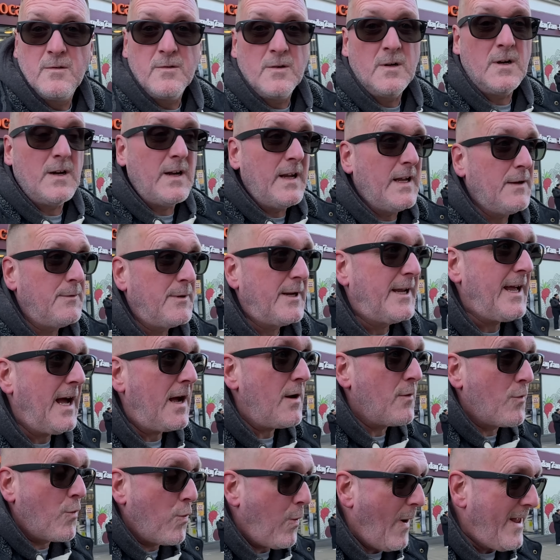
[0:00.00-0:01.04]
Right, here we
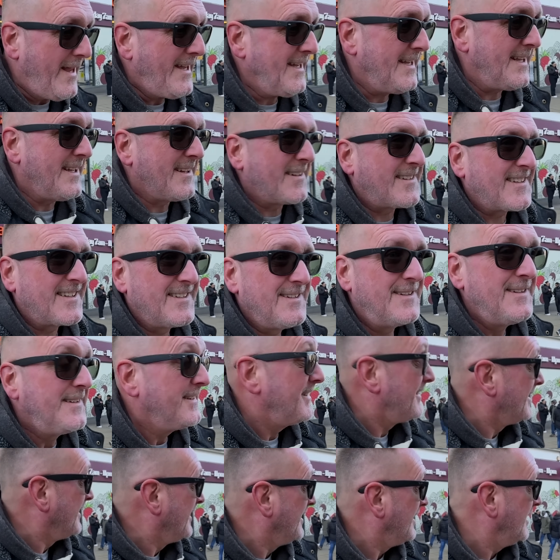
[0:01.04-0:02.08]
go, Wendy's,
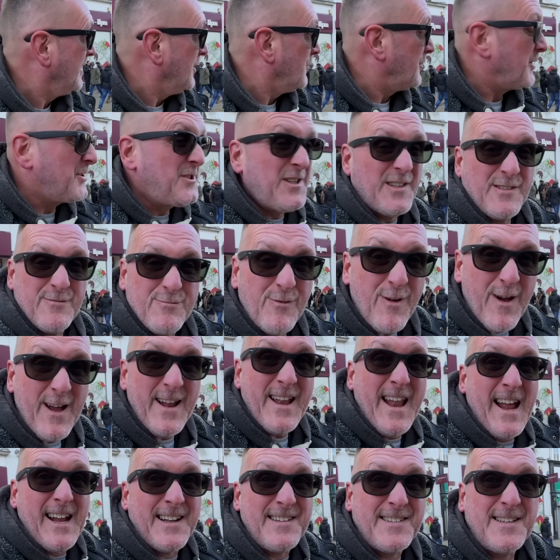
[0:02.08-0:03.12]
which is
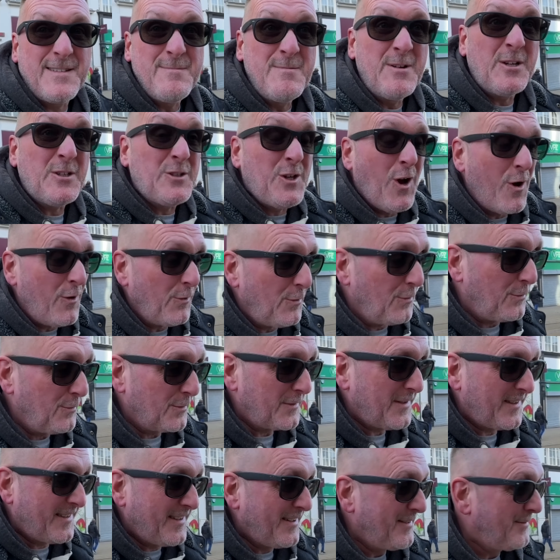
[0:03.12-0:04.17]
right next to
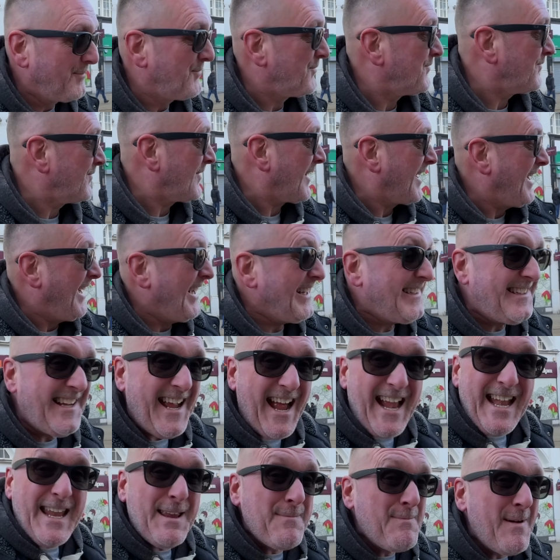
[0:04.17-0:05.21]
McDonald's. Is
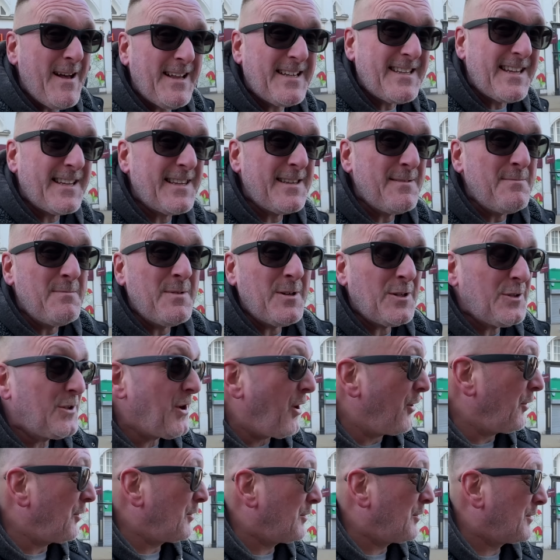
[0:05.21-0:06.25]
it any better than
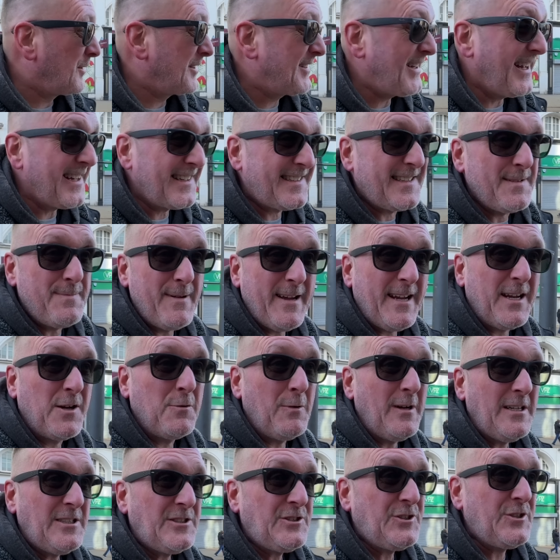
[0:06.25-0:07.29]
McDonald's? That's the big
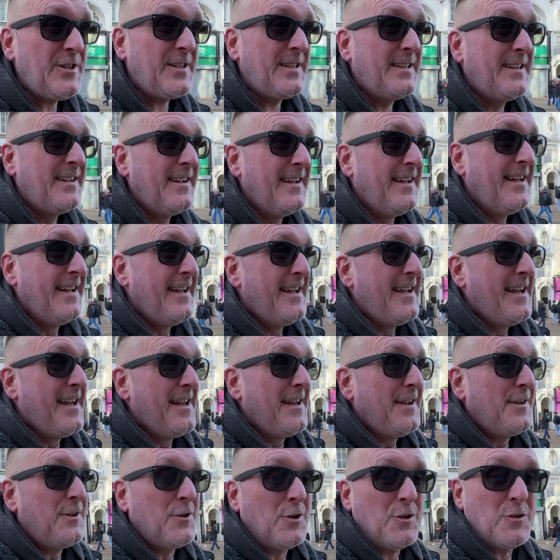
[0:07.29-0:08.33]
question.
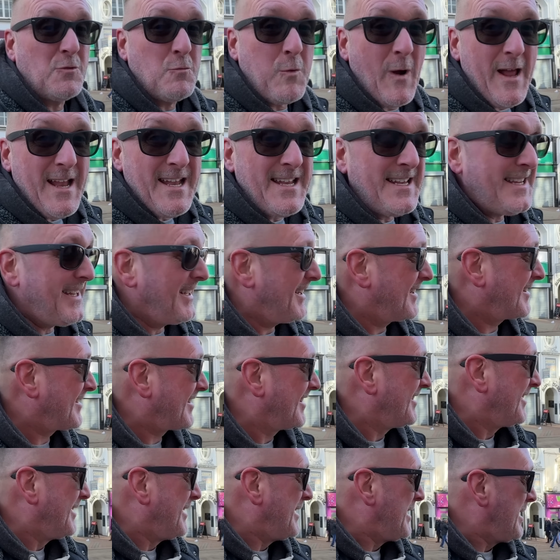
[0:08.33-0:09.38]
Could Wendy's
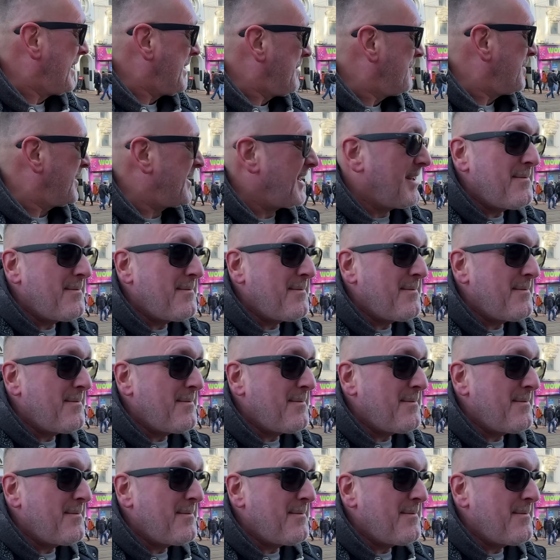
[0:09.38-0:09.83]
be